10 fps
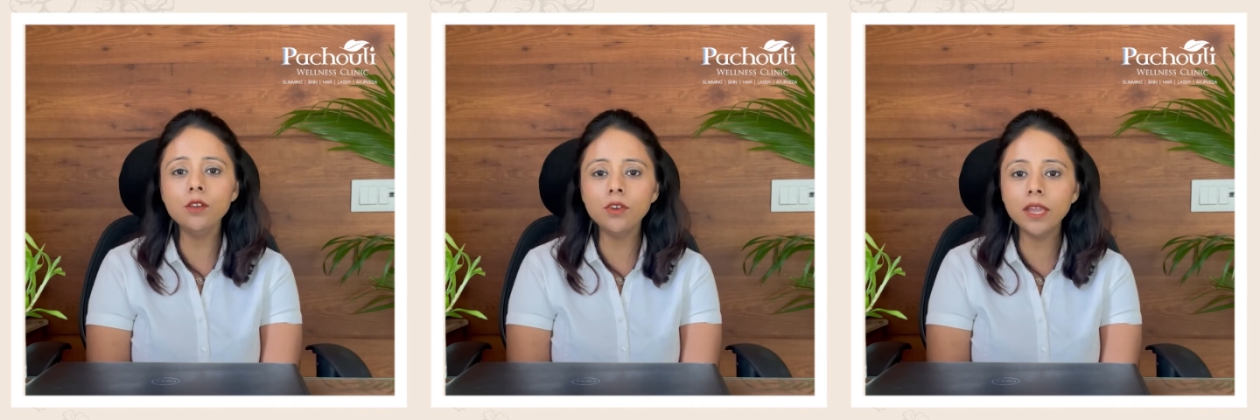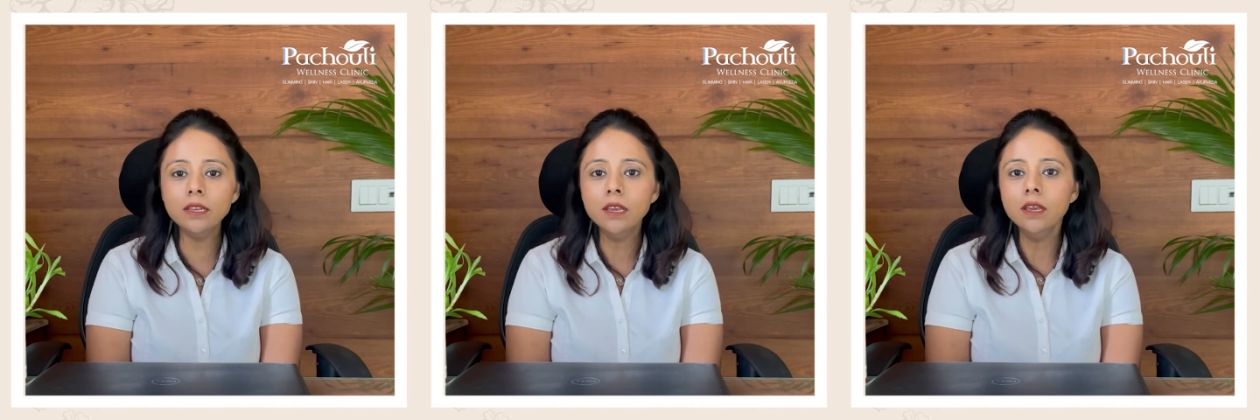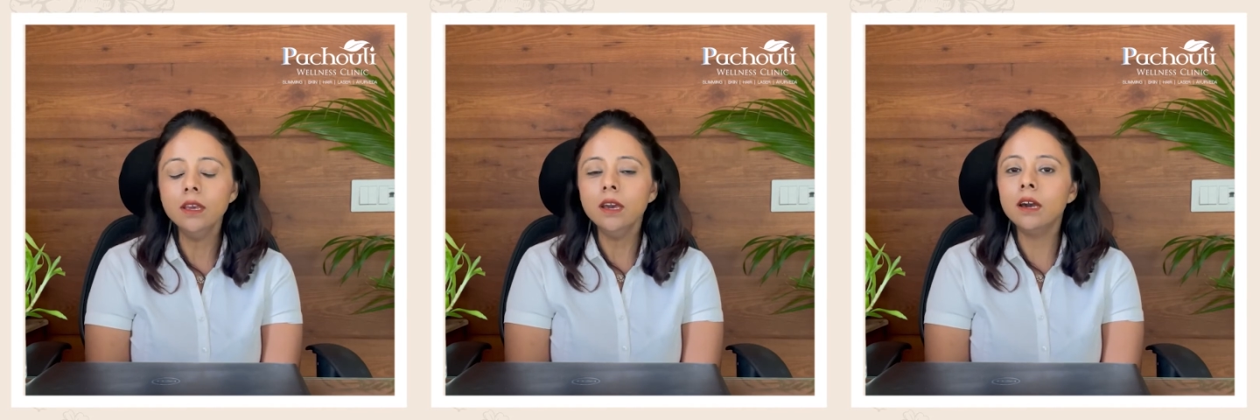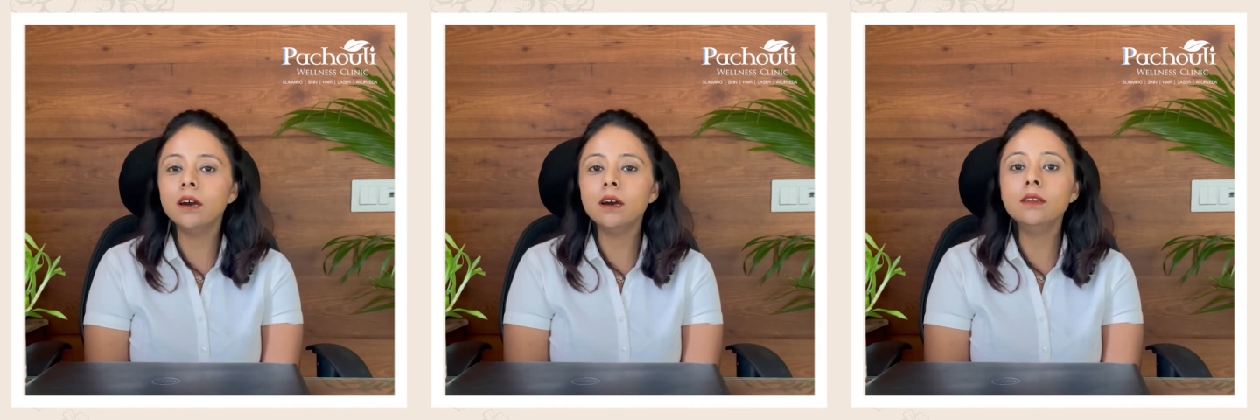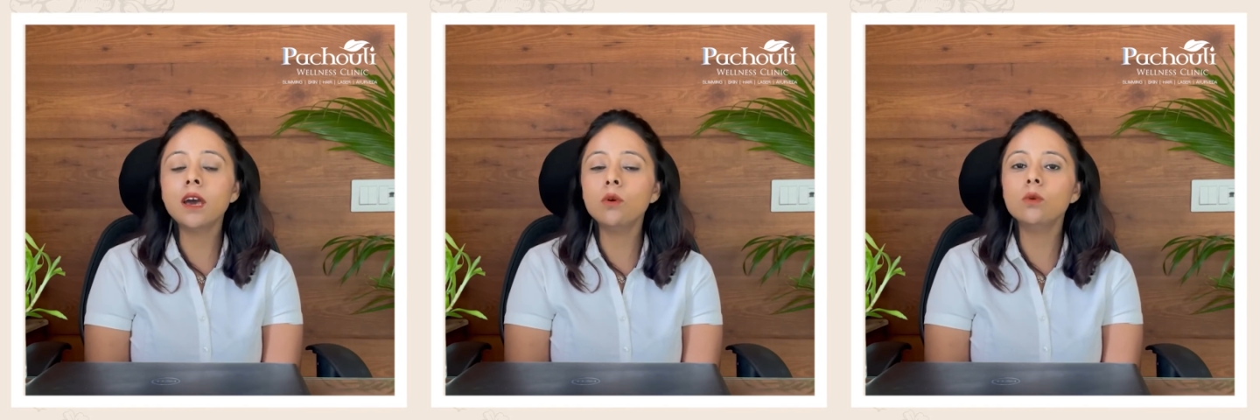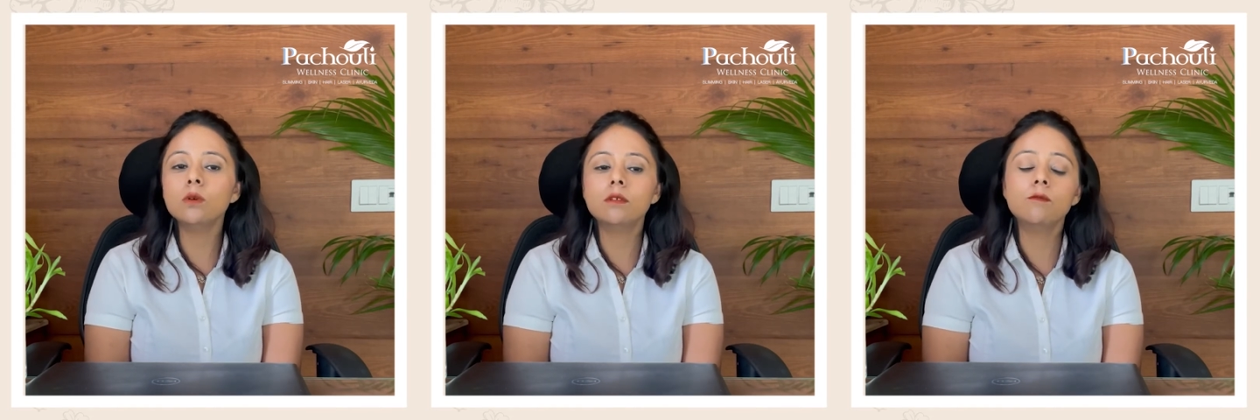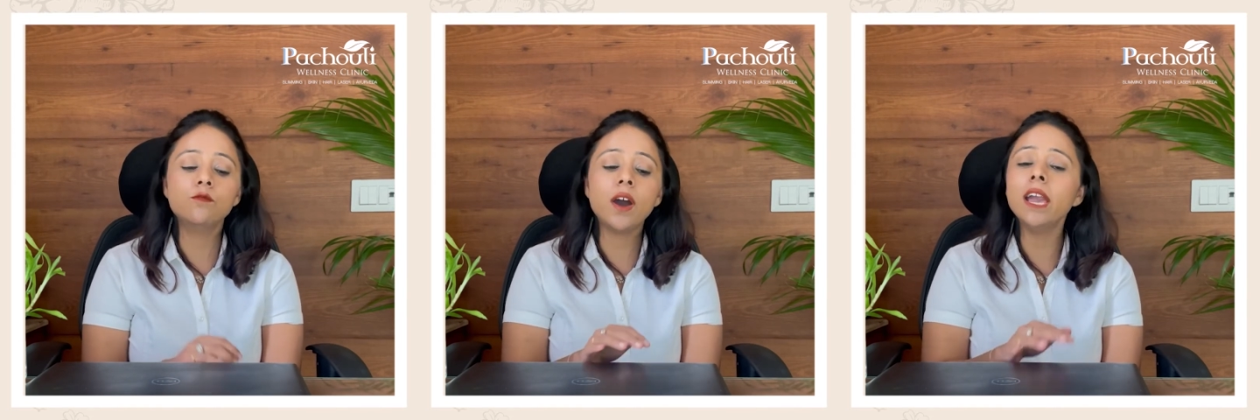Right? Now,
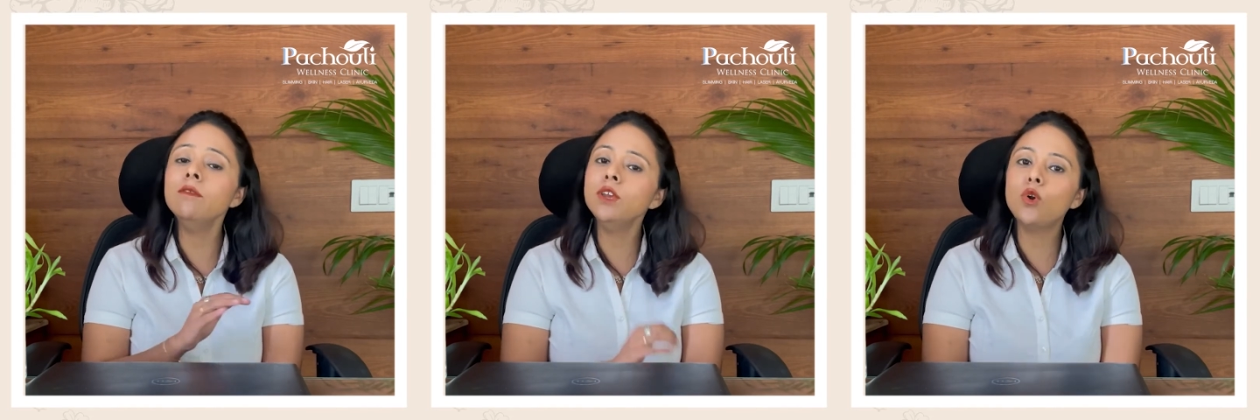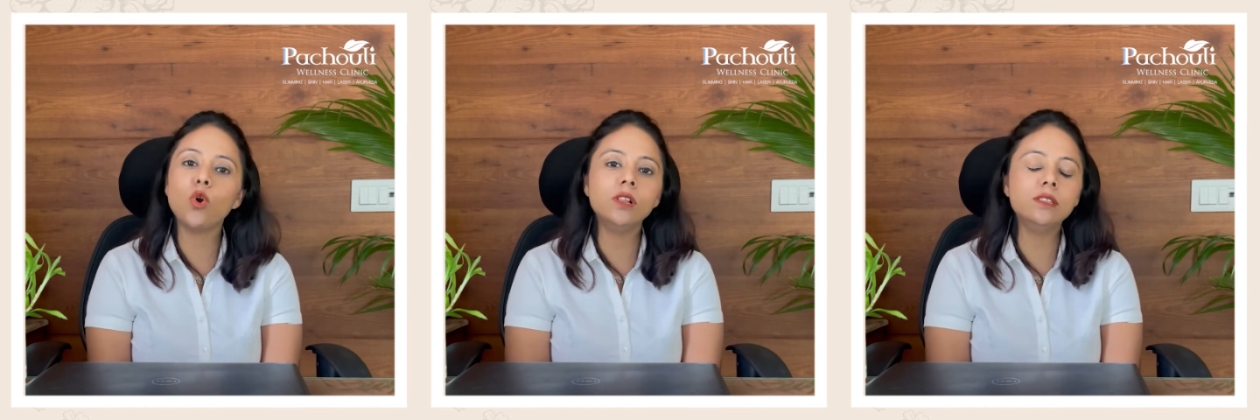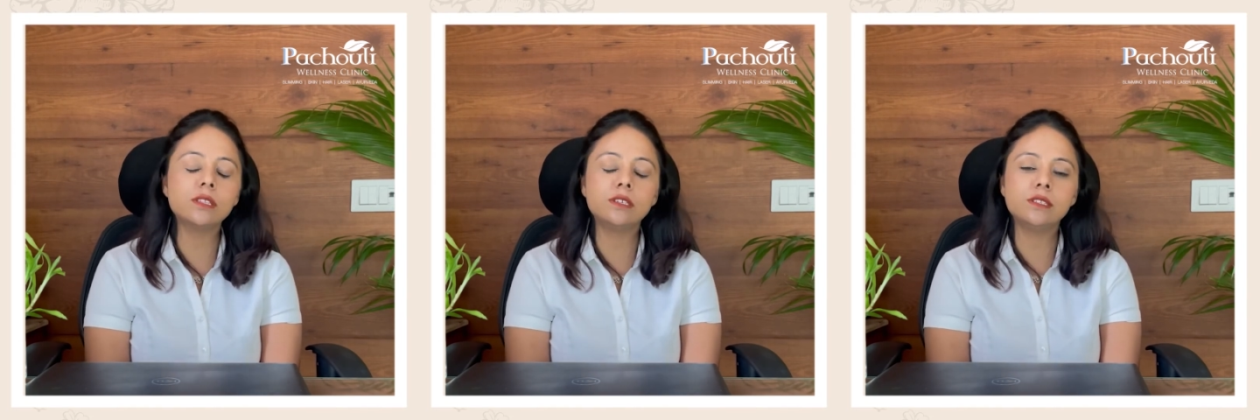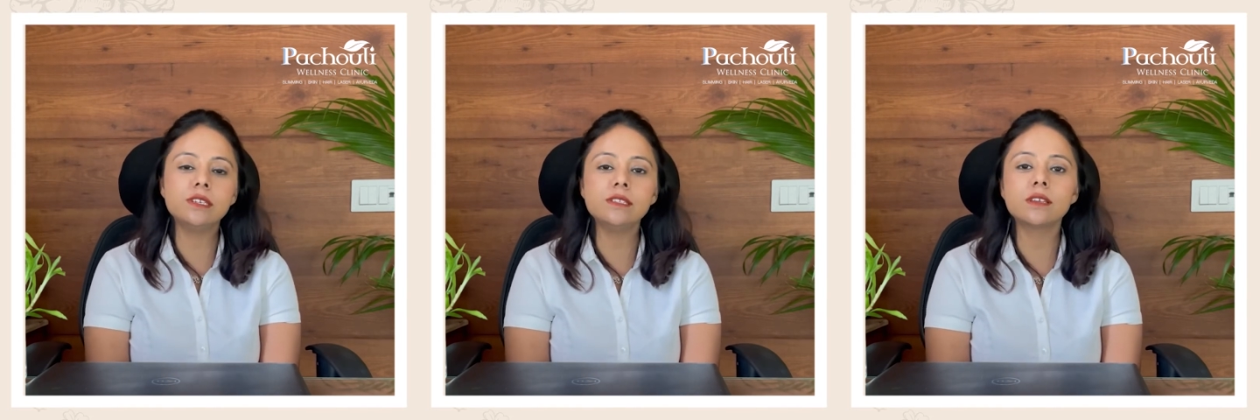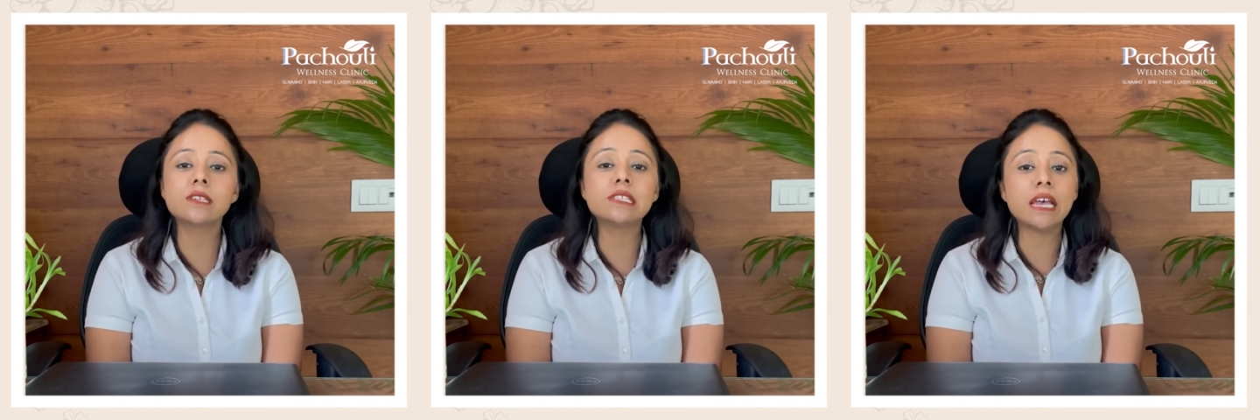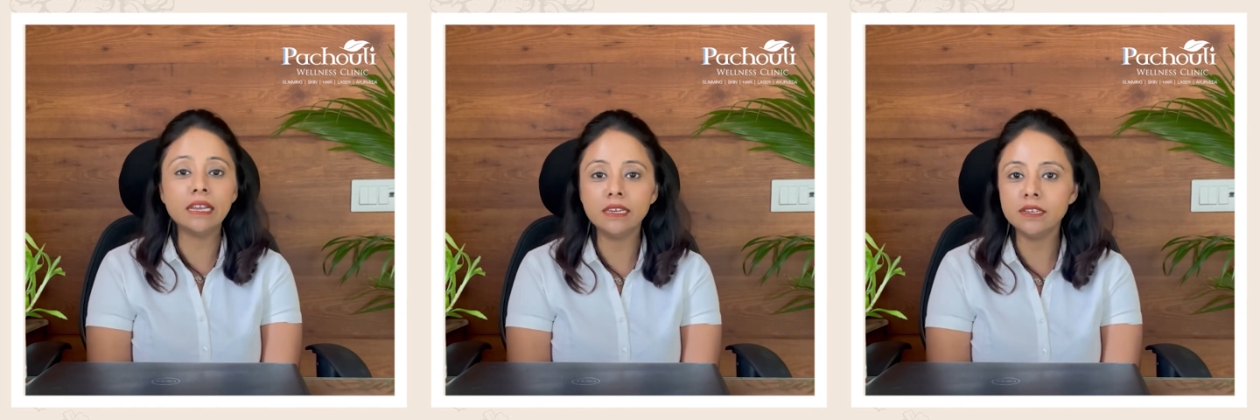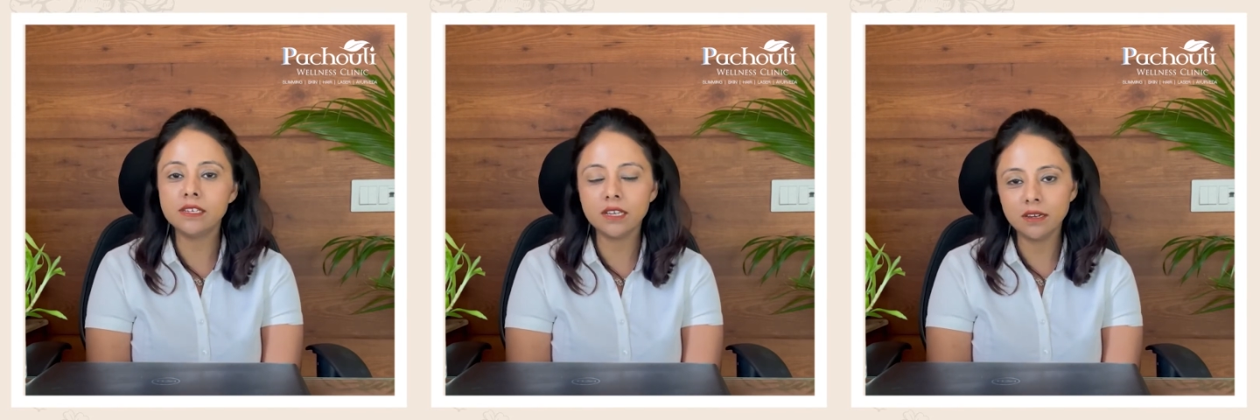why we call this disease as a
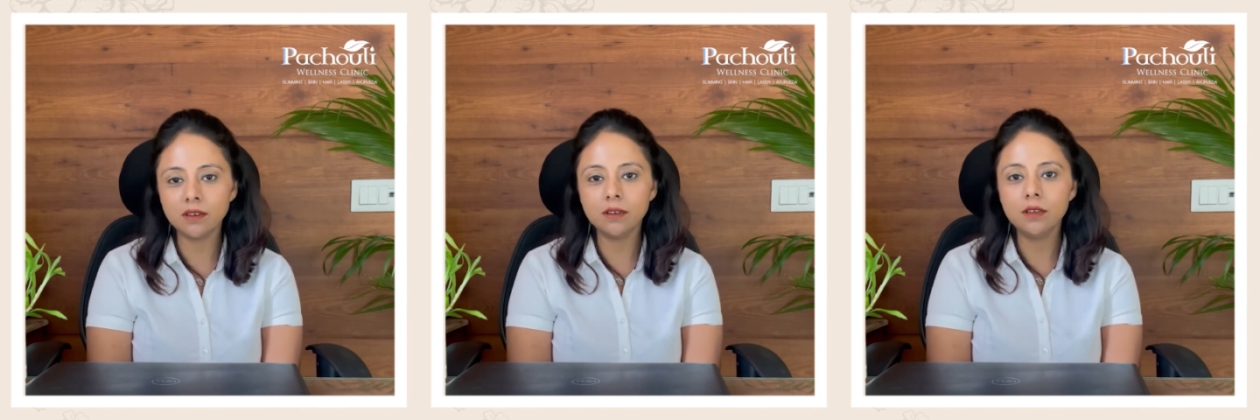silent killer?